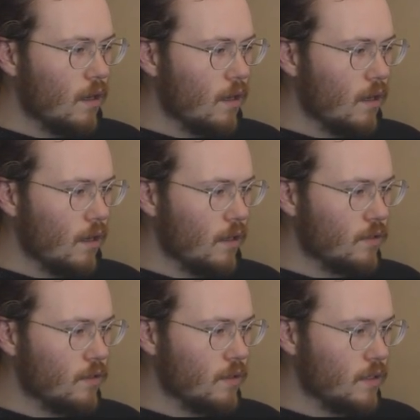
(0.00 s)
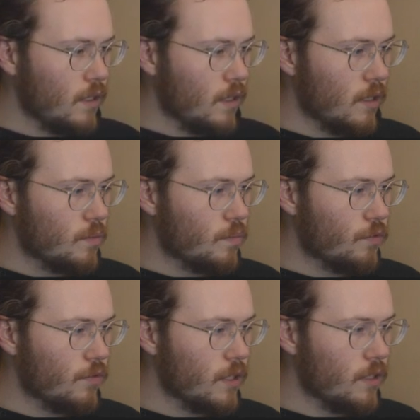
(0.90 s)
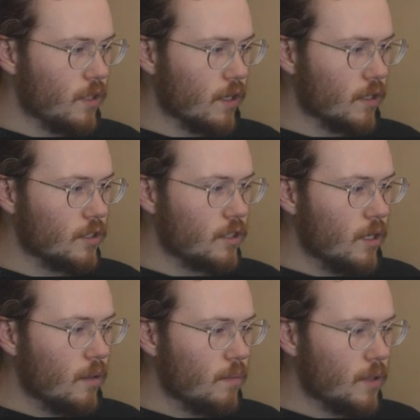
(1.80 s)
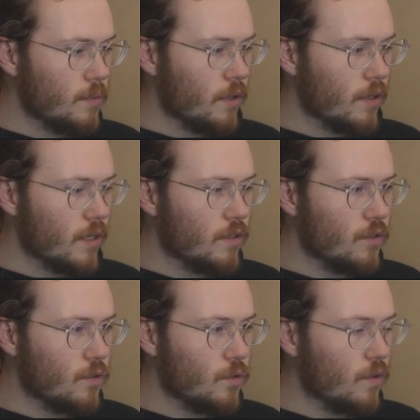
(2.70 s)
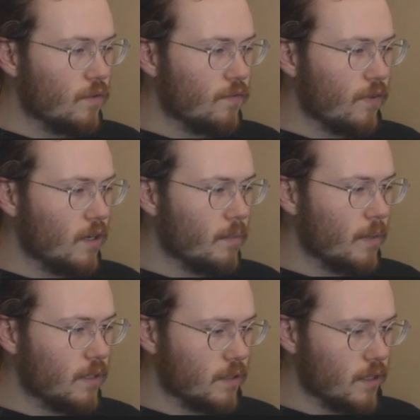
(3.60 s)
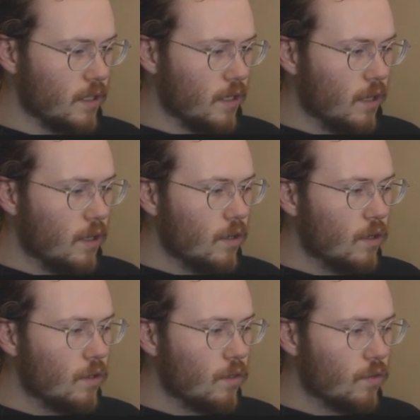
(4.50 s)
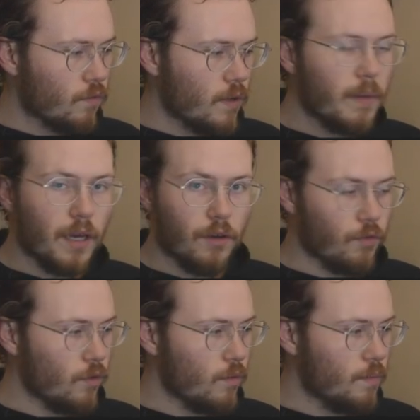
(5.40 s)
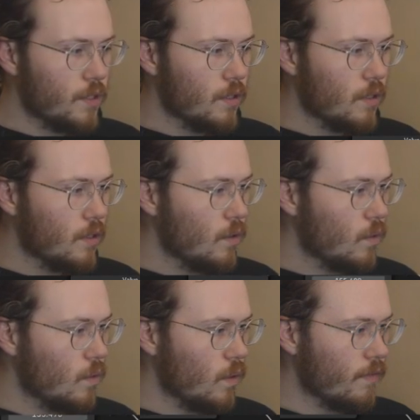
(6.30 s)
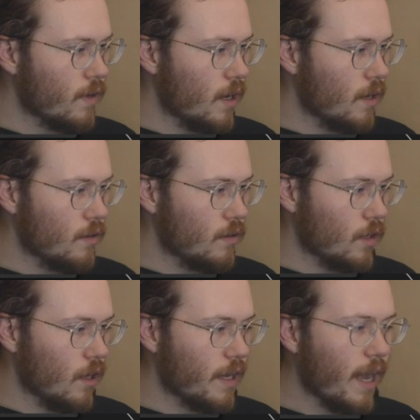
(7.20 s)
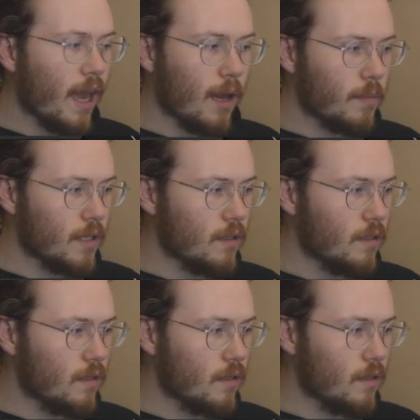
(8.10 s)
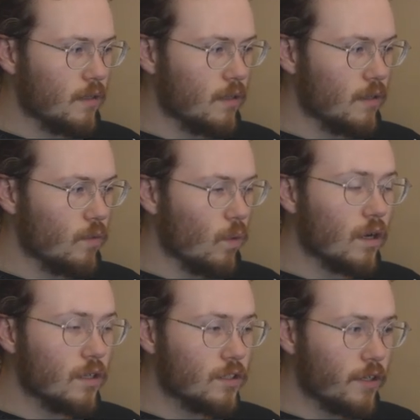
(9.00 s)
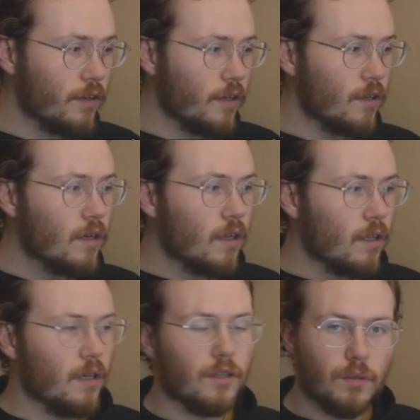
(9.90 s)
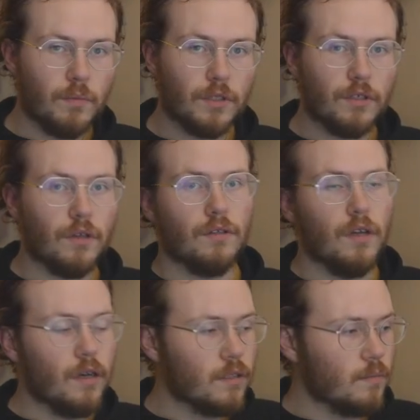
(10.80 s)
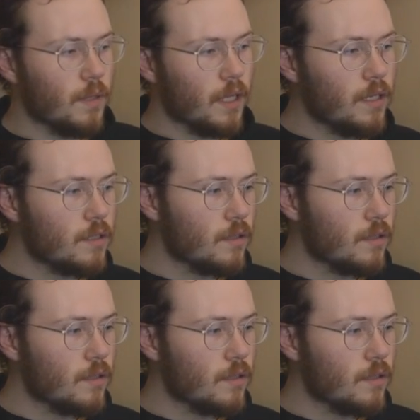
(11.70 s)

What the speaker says: And so you can see it's pretty large, but it's broken into fundamentally 3 main groups. We've got the log cabin, the wall generator, that actually puts all the logs in place.